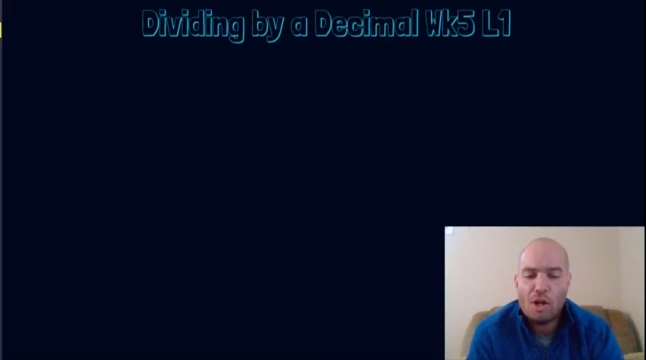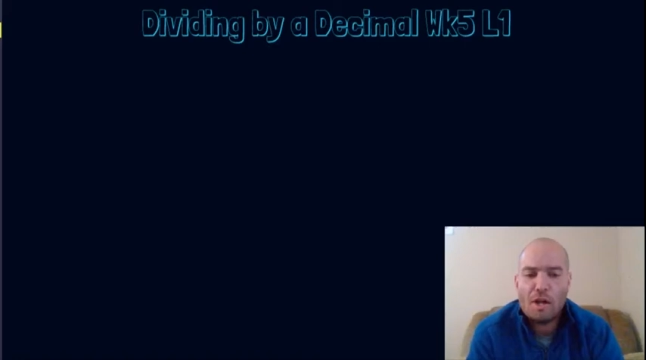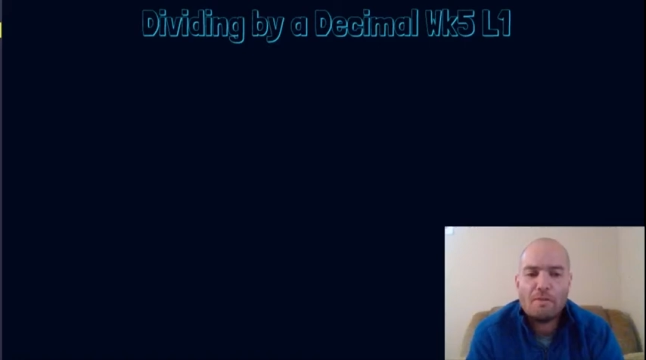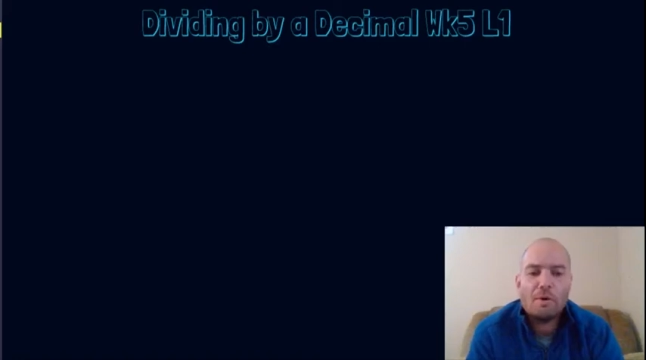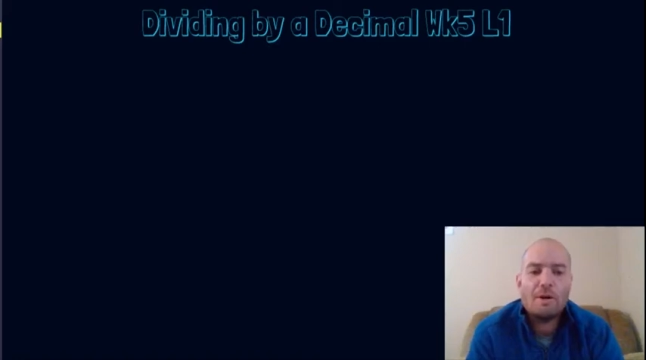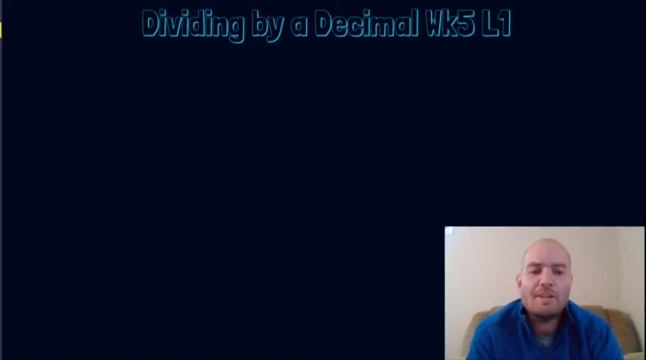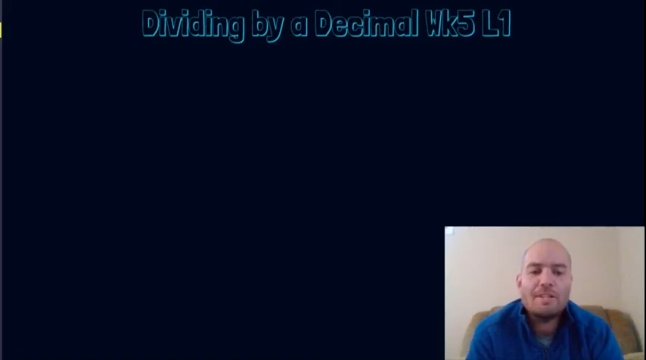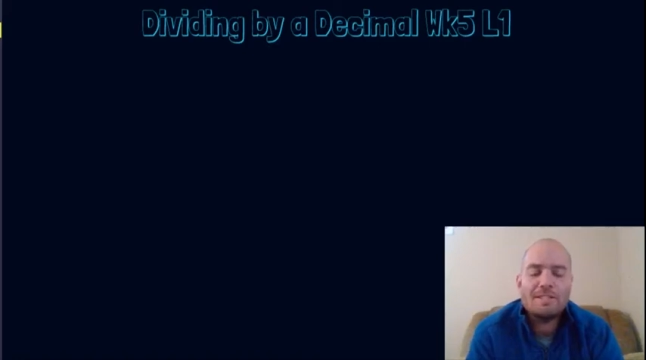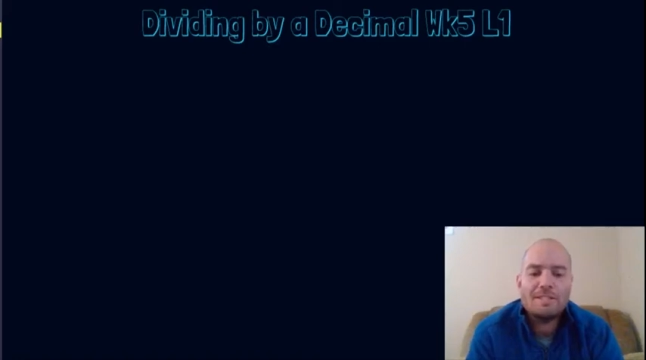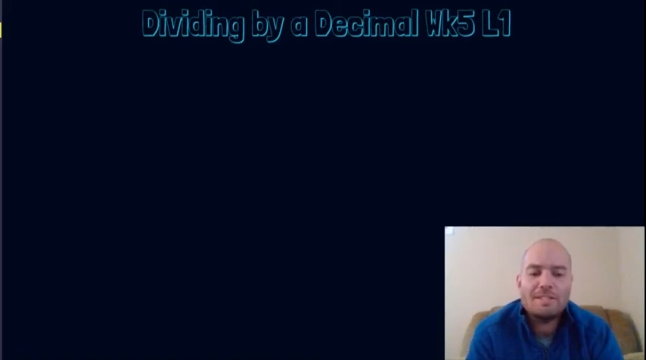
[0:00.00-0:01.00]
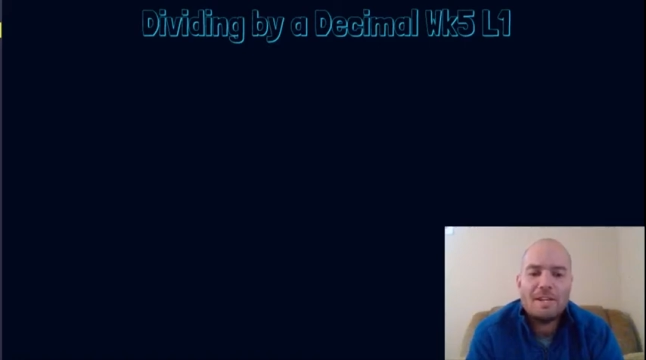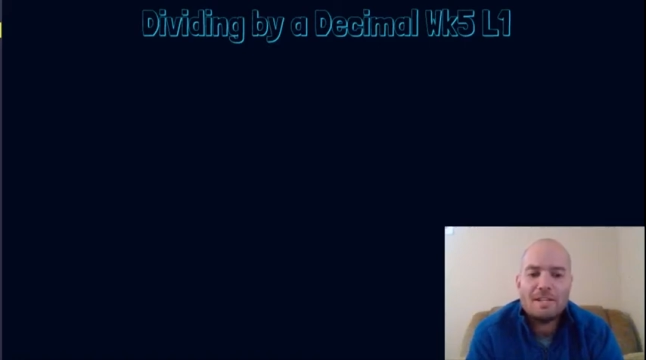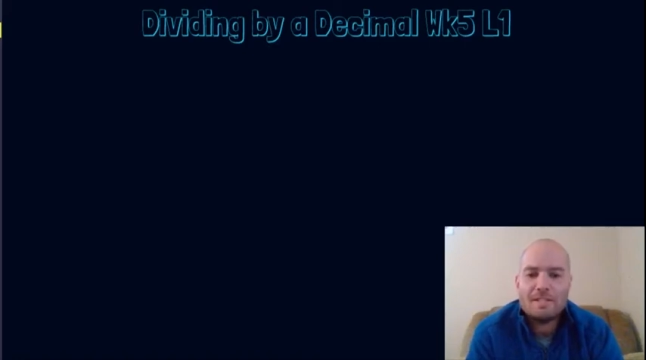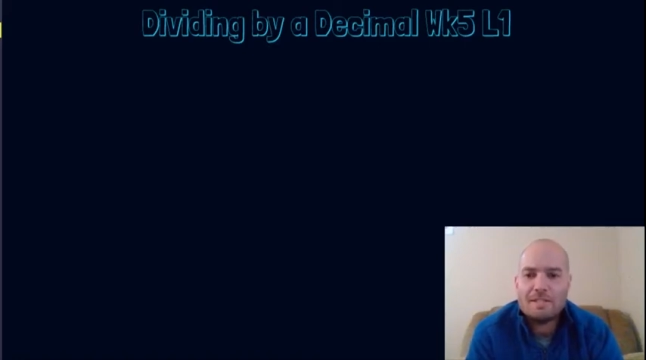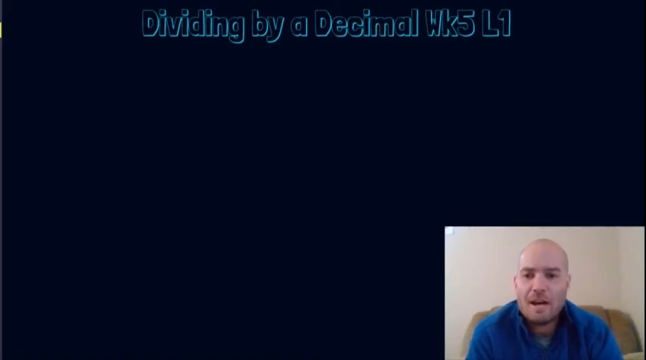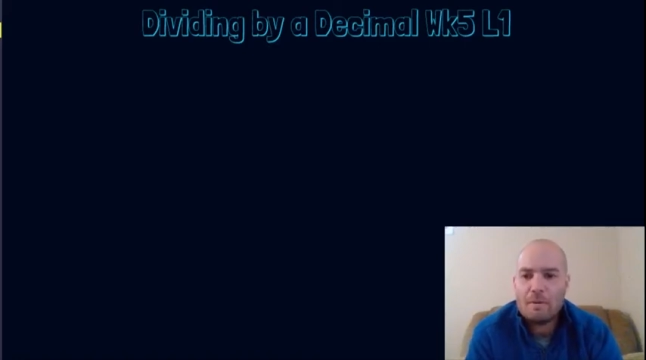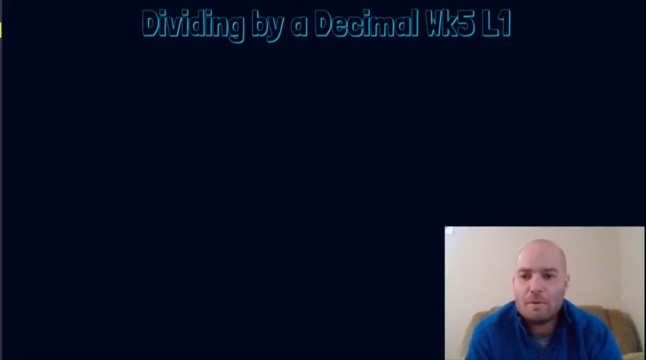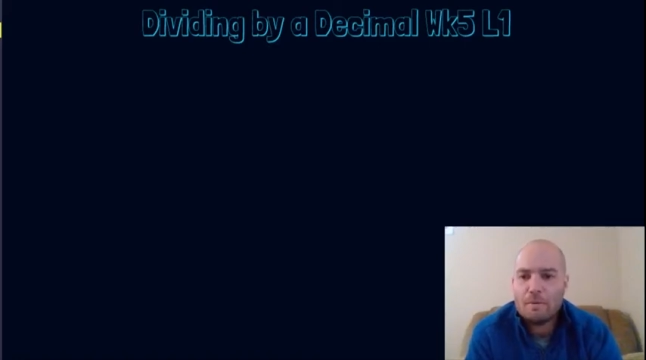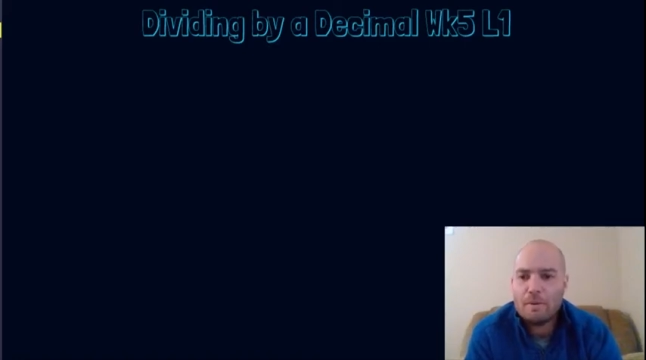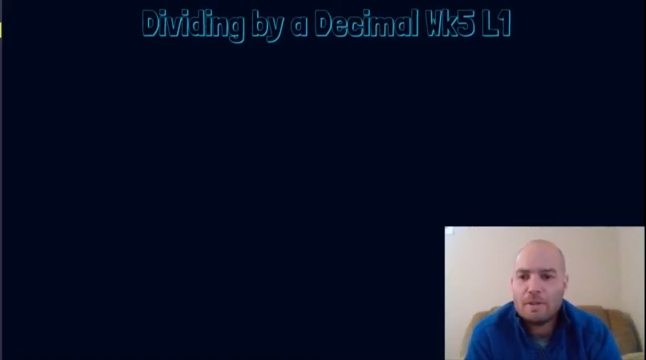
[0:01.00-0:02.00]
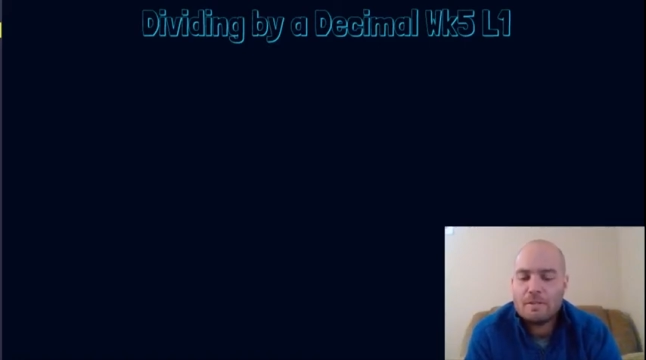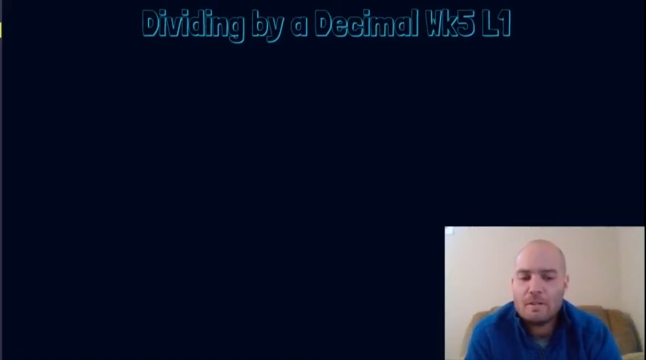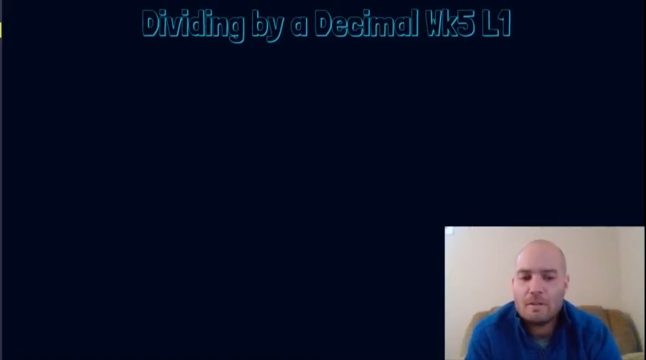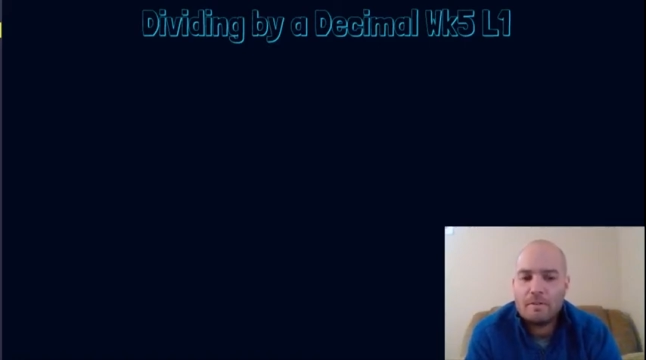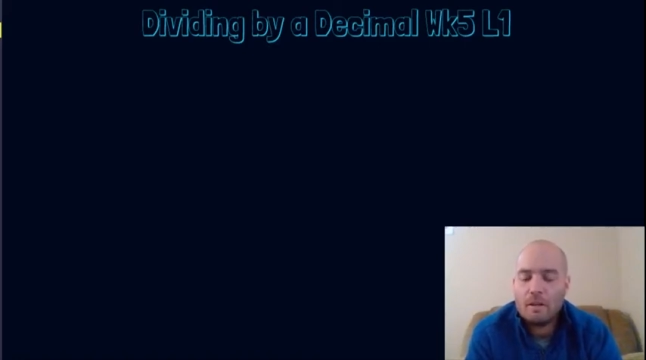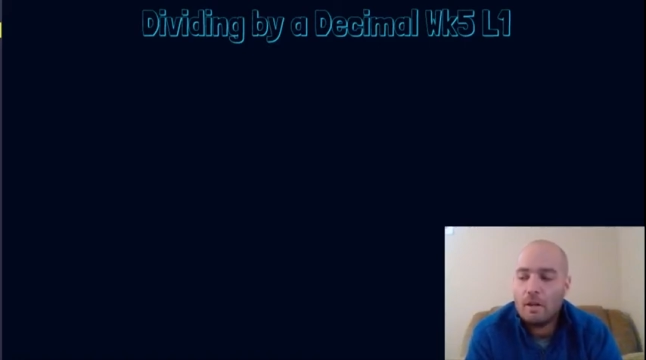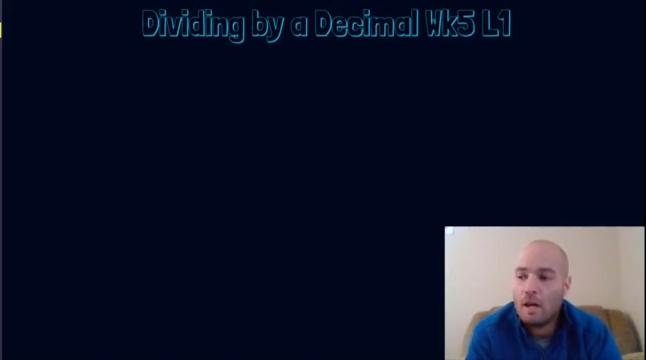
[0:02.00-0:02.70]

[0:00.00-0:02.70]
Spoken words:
Hello, everyone. This is Jason Talbot with Centerville